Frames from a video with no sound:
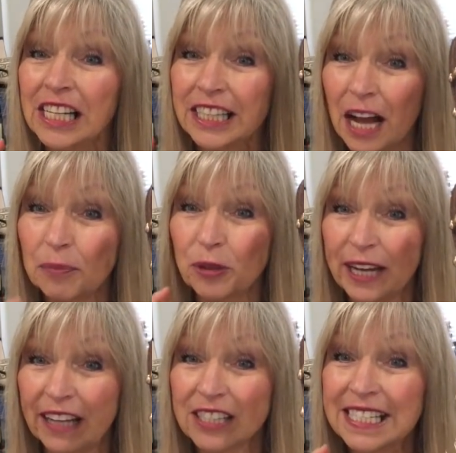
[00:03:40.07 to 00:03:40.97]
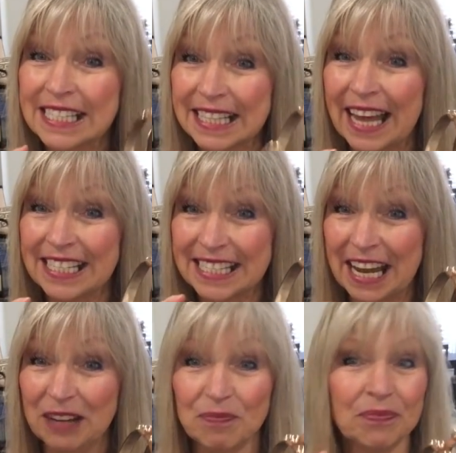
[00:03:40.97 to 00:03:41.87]
not pronounce his last
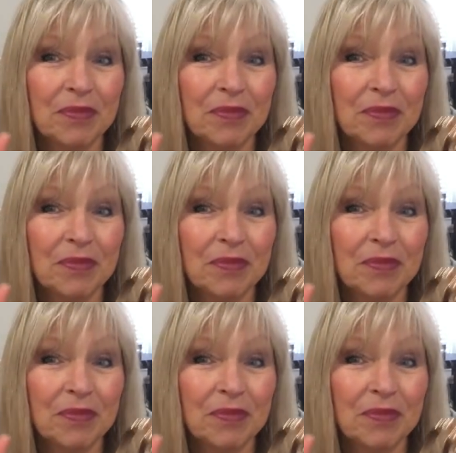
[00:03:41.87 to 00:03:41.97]
name.